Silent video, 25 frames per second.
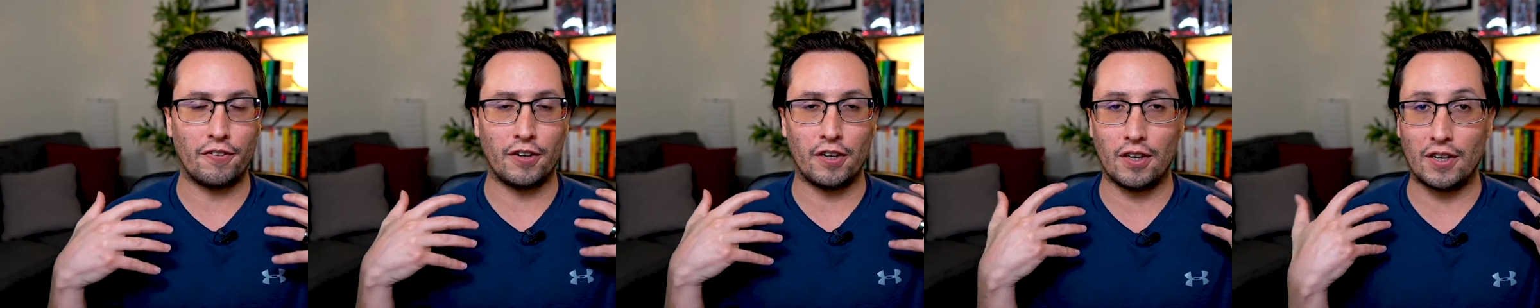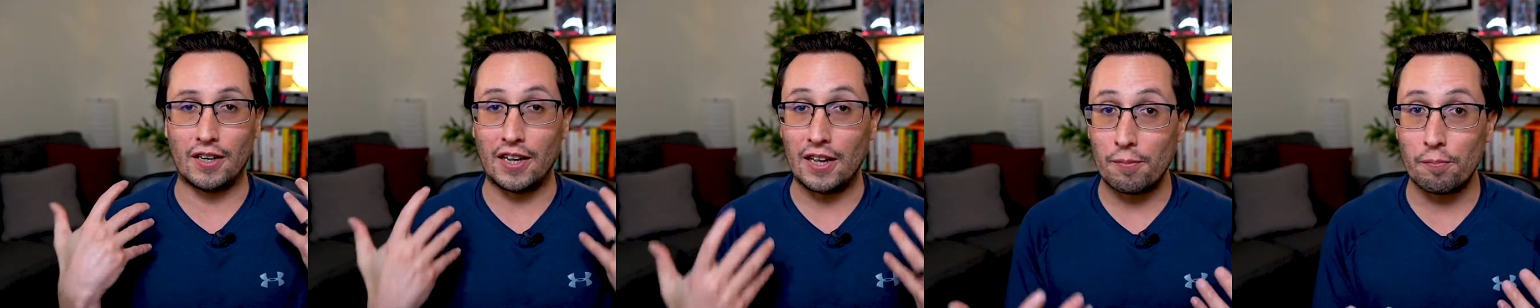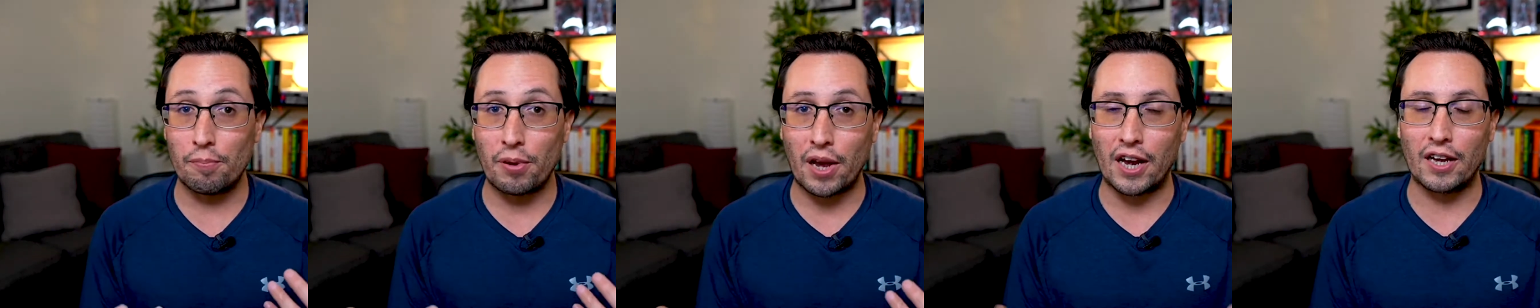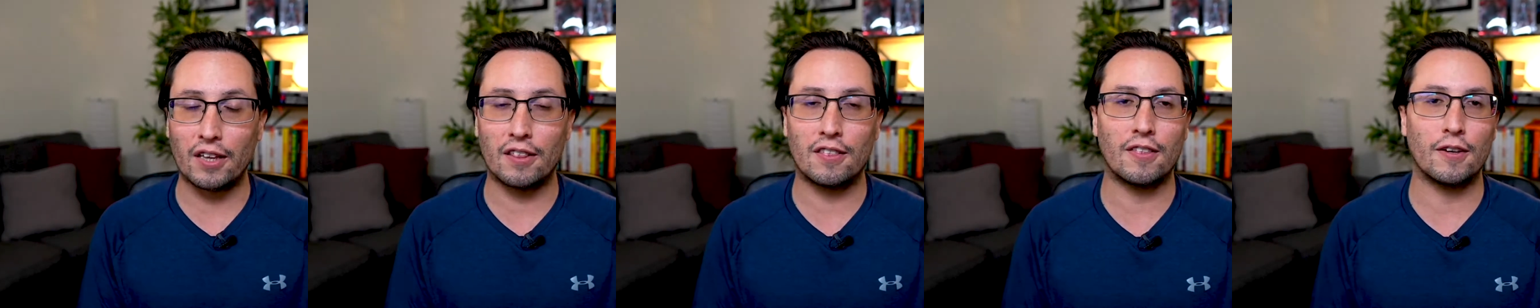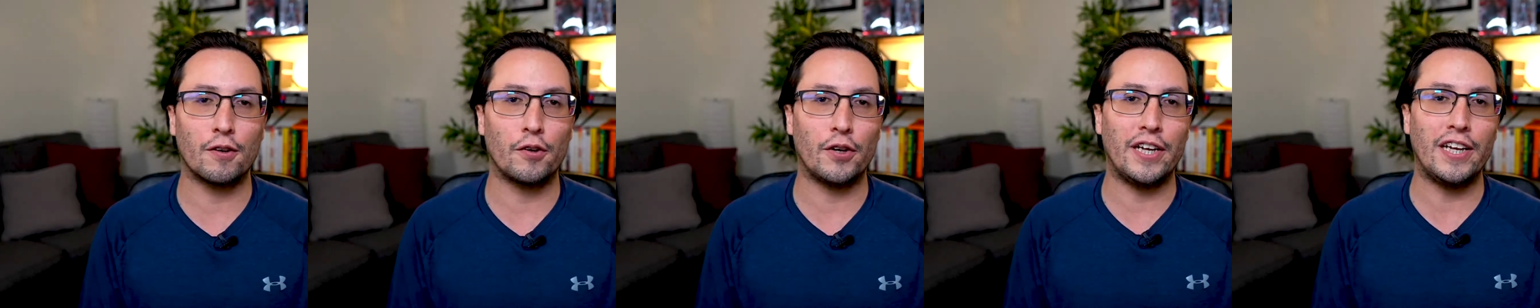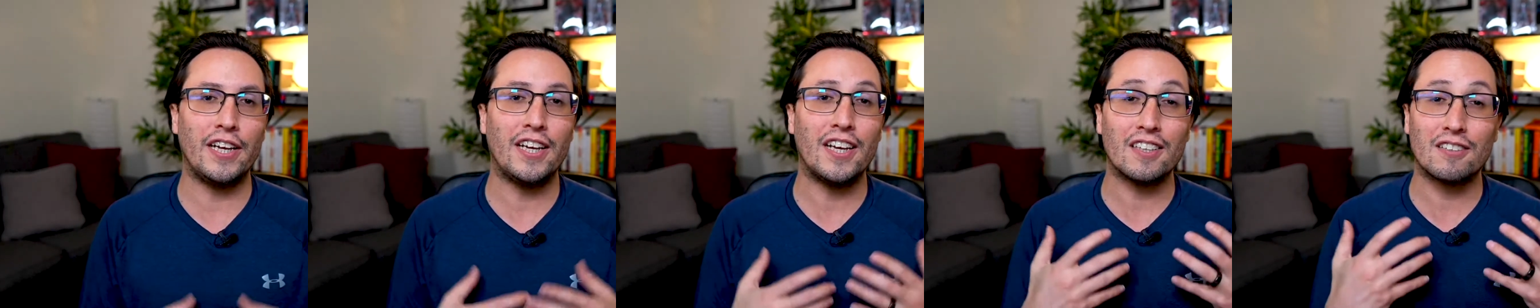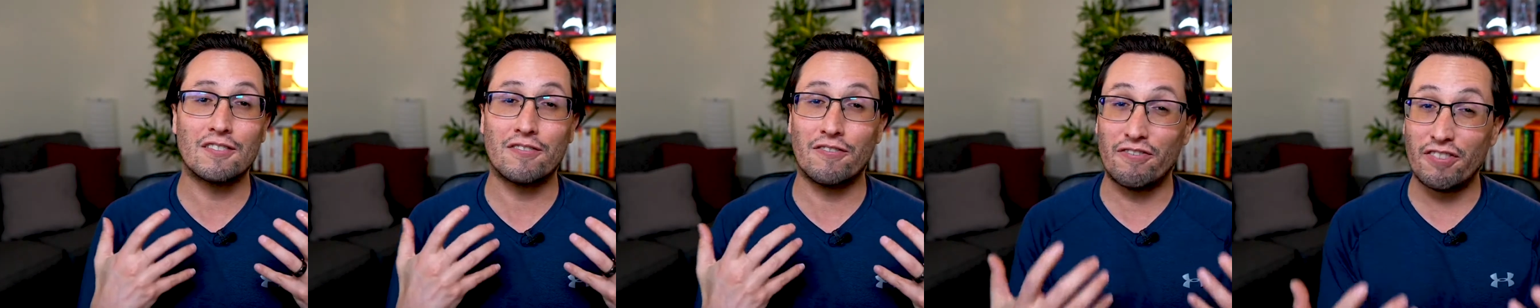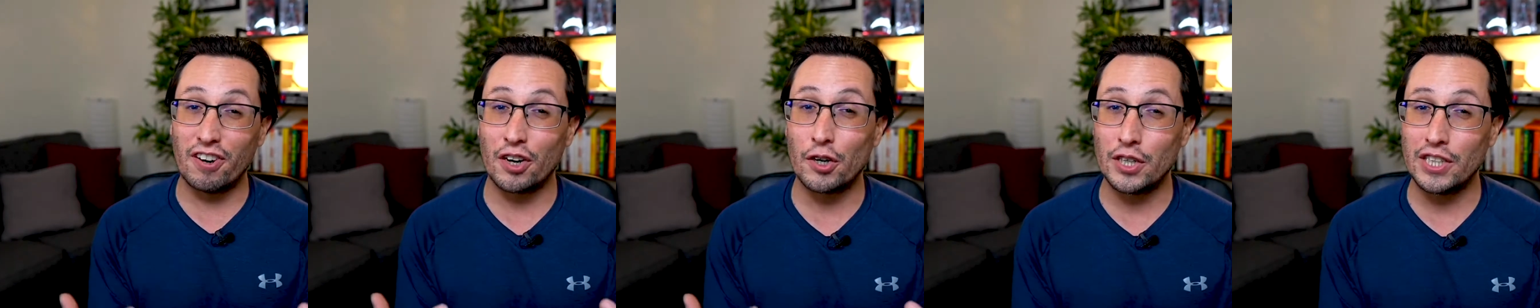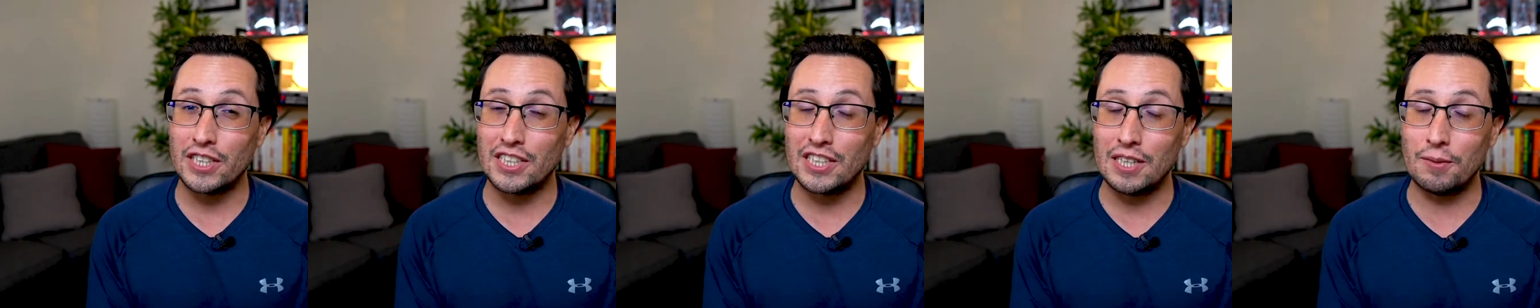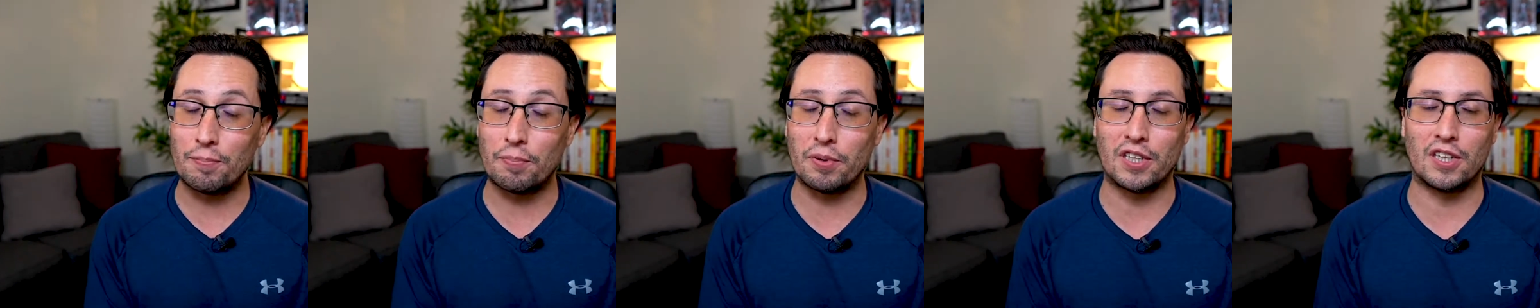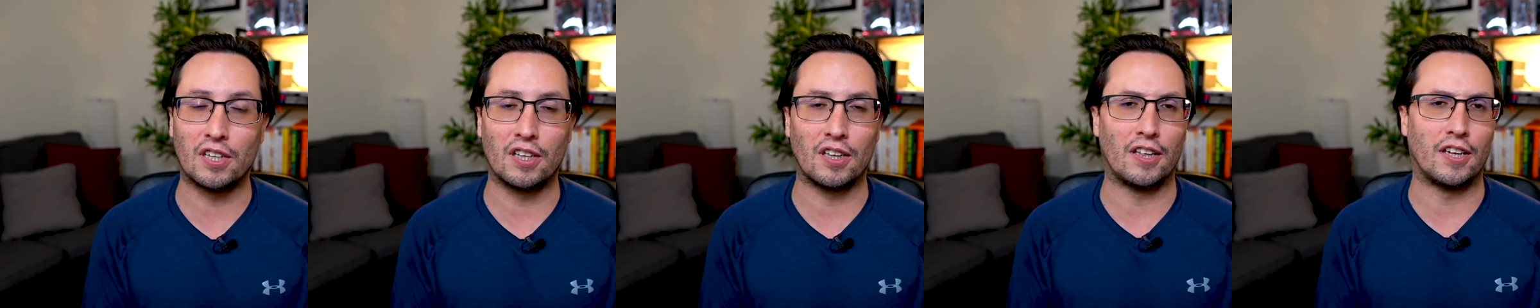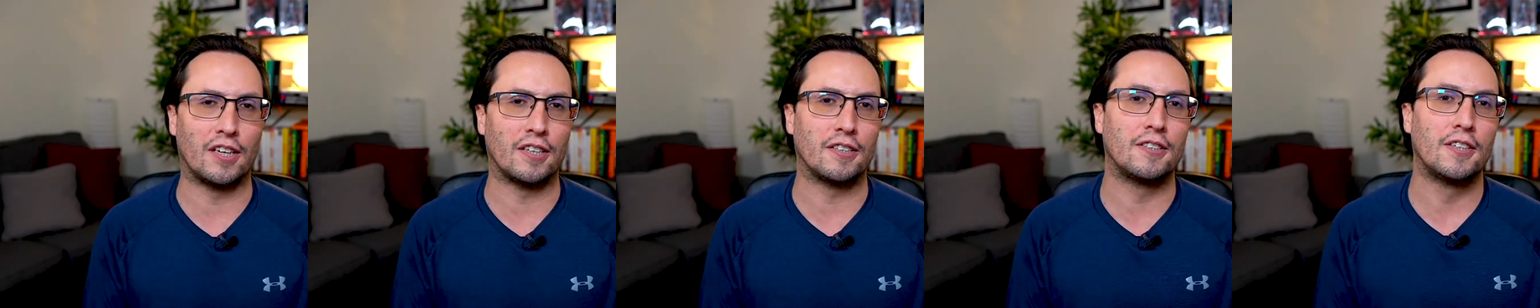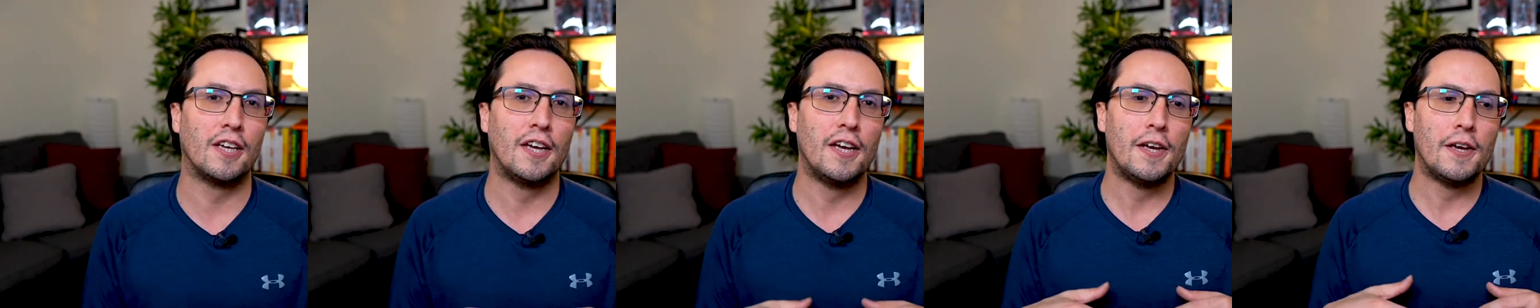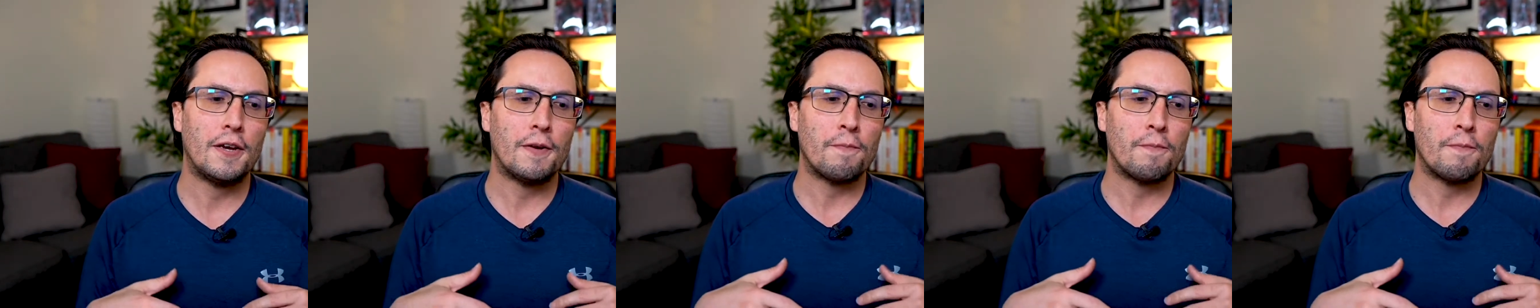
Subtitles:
and impact theory, he gets very deep into this.